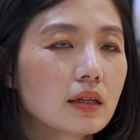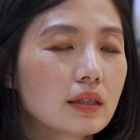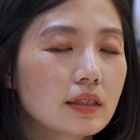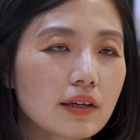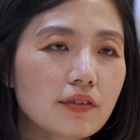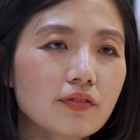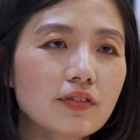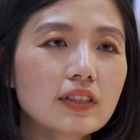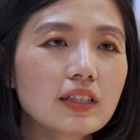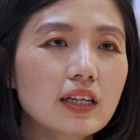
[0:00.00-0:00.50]

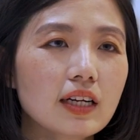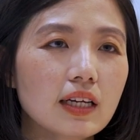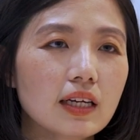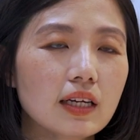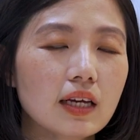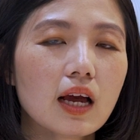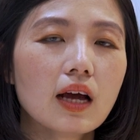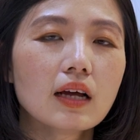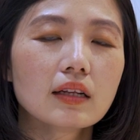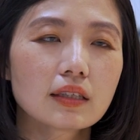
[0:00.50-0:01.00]

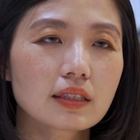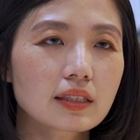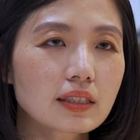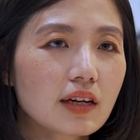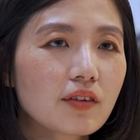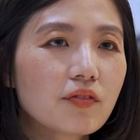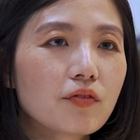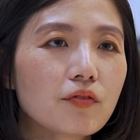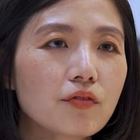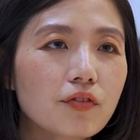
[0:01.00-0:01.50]
Definitely, the
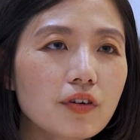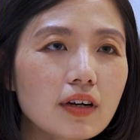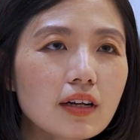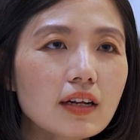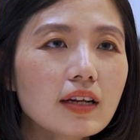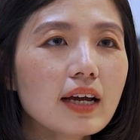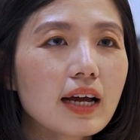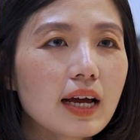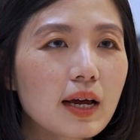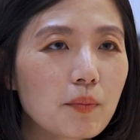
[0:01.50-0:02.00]
staff
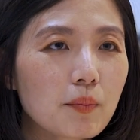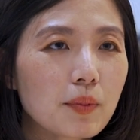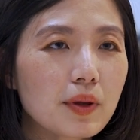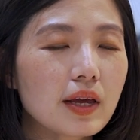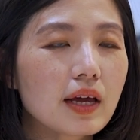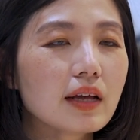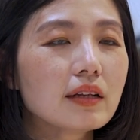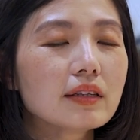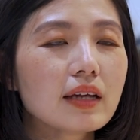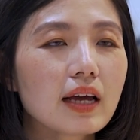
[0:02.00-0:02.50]
really happy
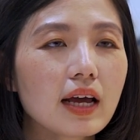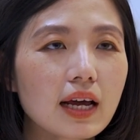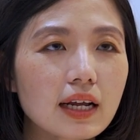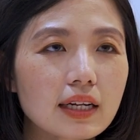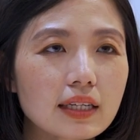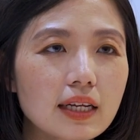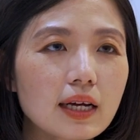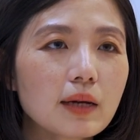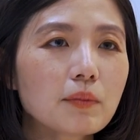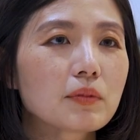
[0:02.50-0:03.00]
and they
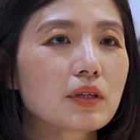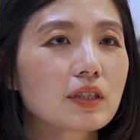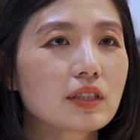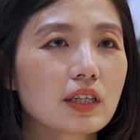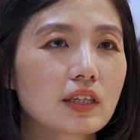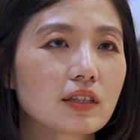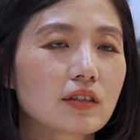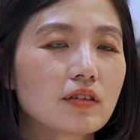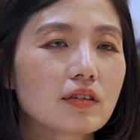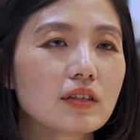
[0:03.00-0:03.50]
adapt the
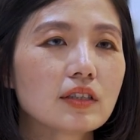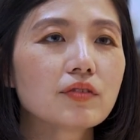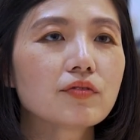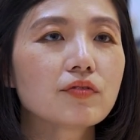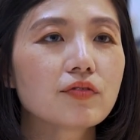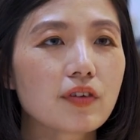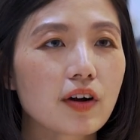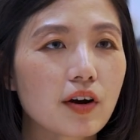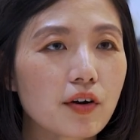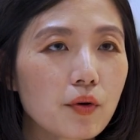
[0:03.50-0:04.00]
technology
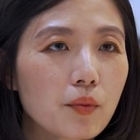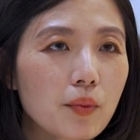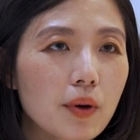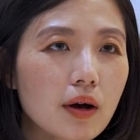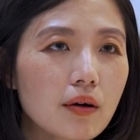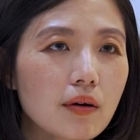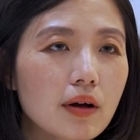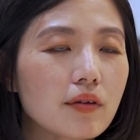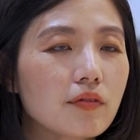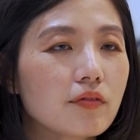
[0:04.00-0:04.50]
very
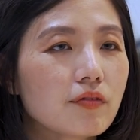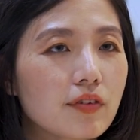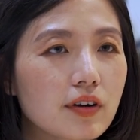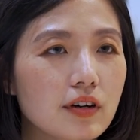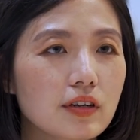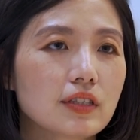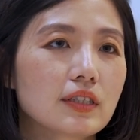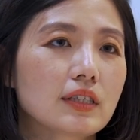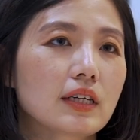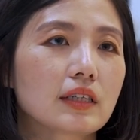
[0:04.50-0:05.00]
well and
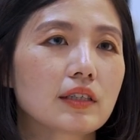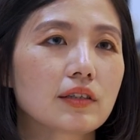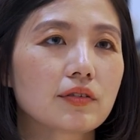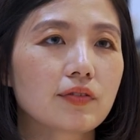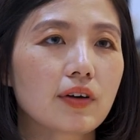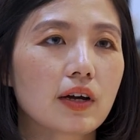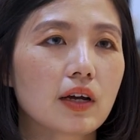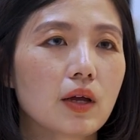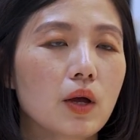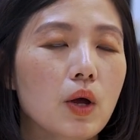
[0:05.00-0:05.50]
very
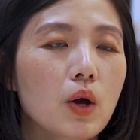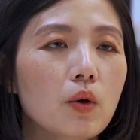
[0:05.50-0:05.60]
satisfied.